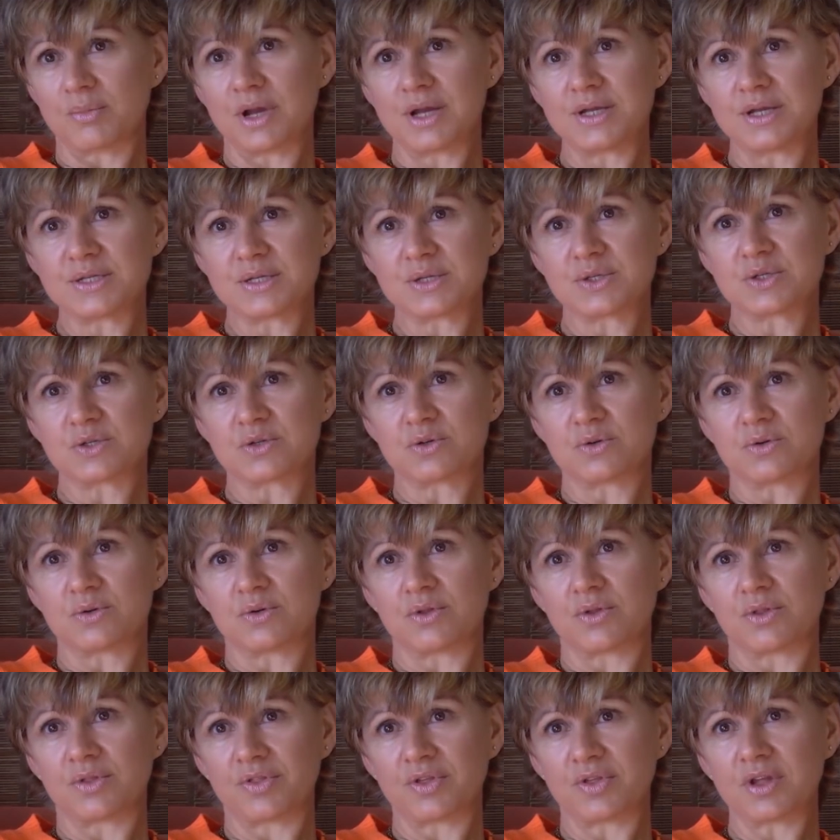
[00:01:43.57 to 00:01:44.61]
amazing
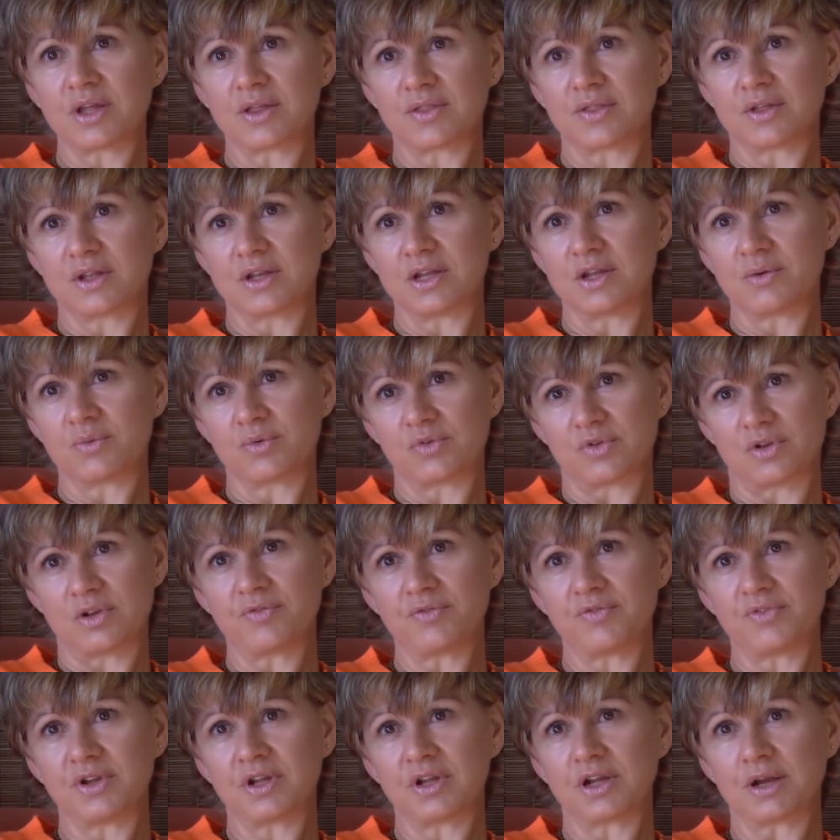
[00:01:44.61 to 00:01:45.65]
to think that he was
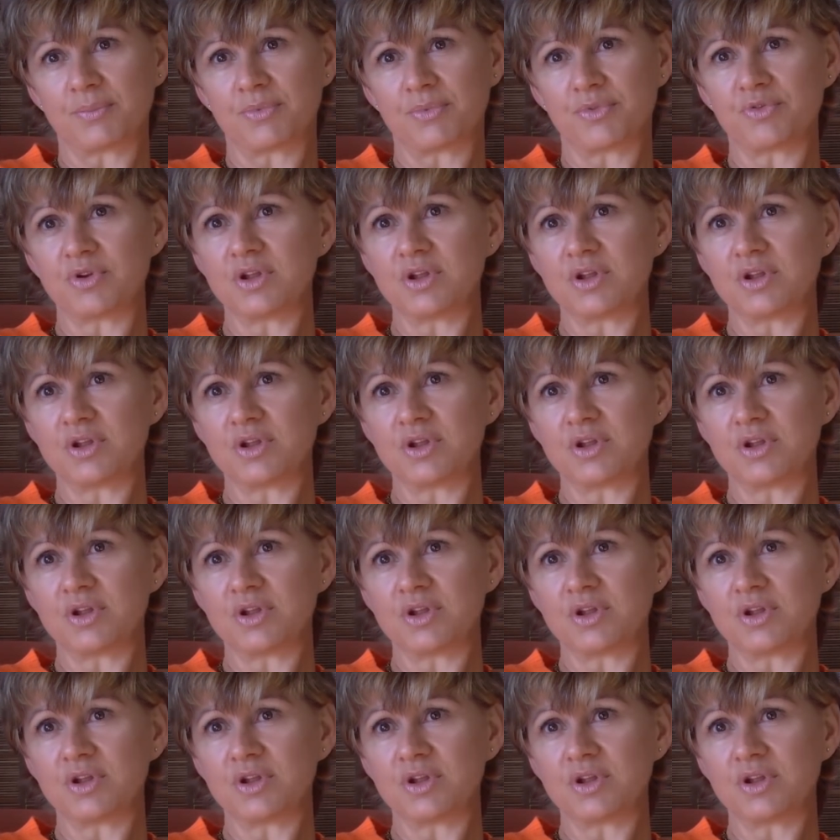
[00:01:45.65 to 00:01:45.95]
lifting up